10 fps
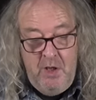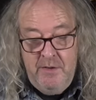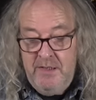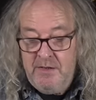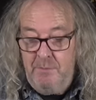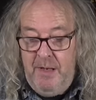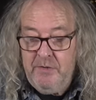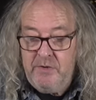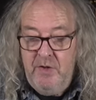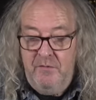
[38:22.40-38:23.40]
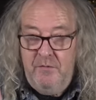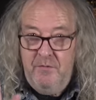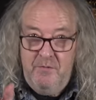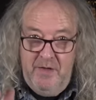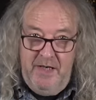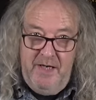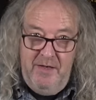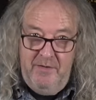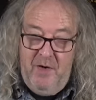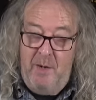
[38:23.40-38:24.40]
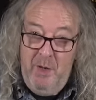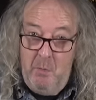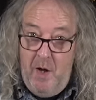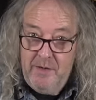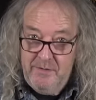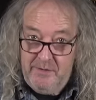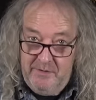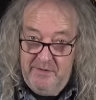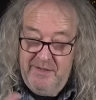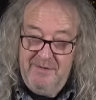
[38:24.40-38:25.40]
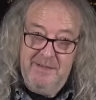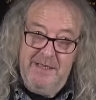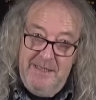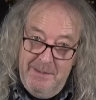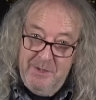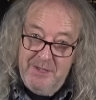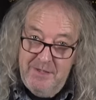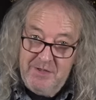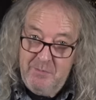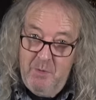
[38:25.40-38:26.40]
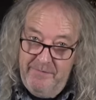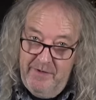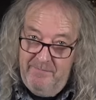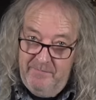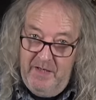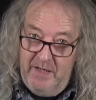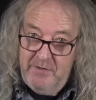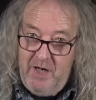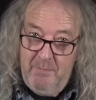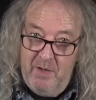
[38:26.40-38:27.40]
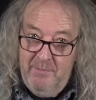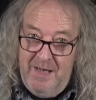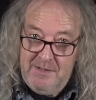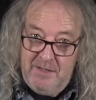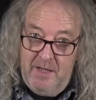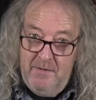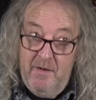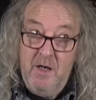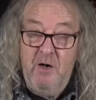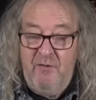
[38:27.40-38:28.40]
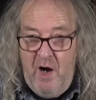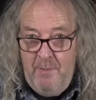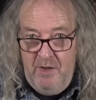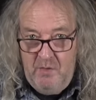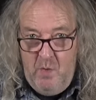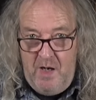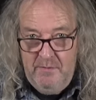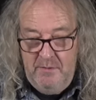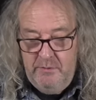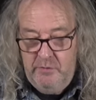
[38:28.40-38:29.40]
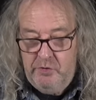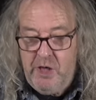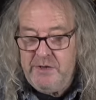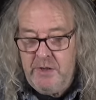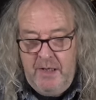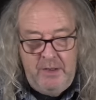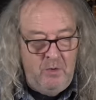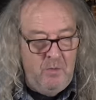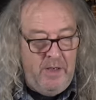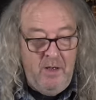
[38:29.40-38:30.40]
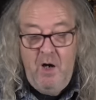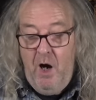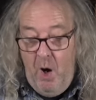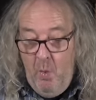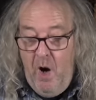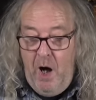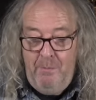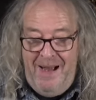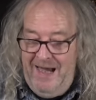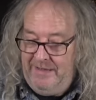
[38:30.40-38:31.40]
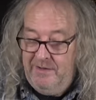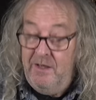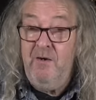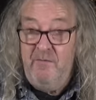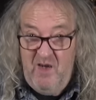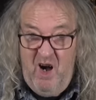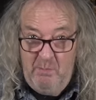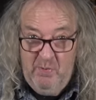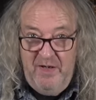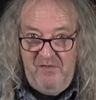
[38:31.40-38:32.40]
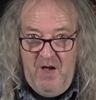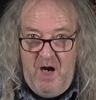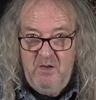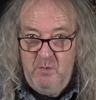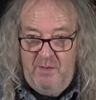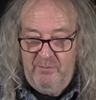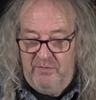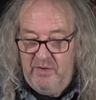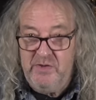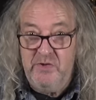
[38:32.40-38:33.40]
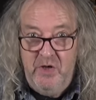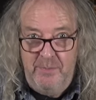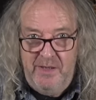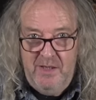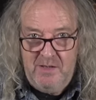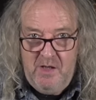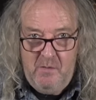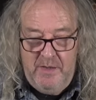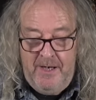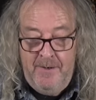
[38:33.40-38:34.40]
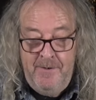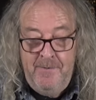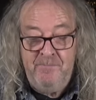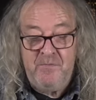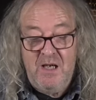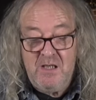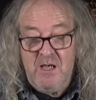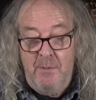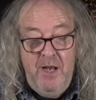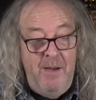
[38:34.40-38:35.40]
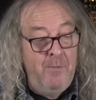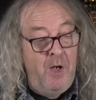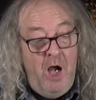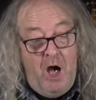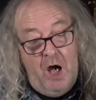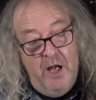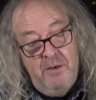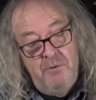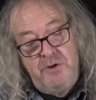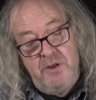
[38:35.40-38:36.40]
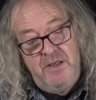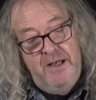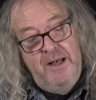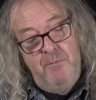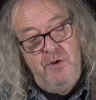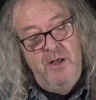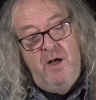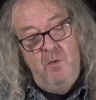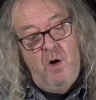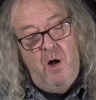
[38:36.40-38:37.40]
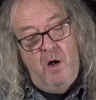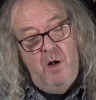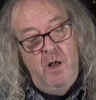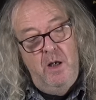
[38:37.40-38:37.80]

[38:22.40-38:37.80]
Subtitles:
There's a bunch of the Firebird ones, the limited edition one that, you know, Jay Bonamassa, Firebird One, Treasure they called it, a while back. I briefly owned one before I stupidly sold it. It's some of them. And I was just thinking, well, you know what?